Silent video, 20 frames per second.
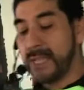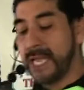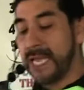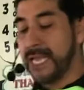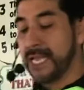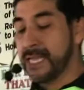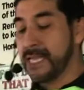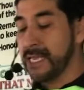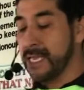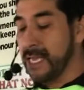
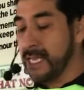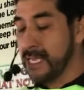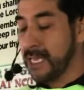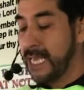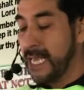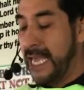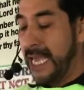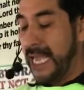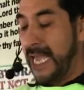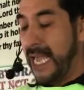And these
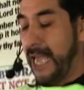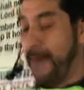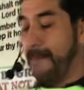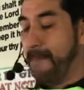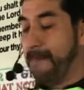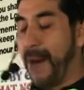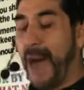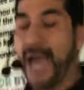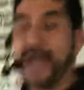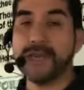
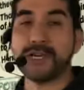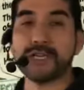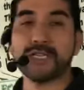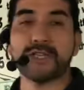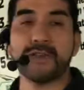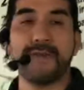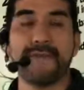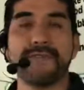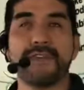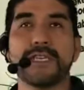empires
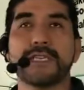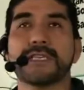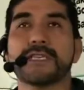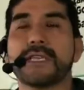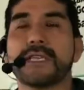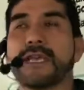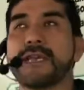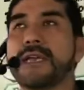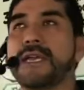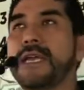of these
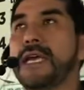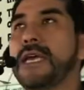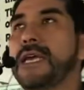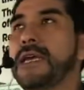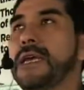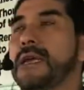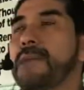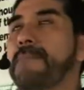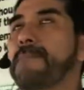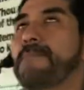uh, uh,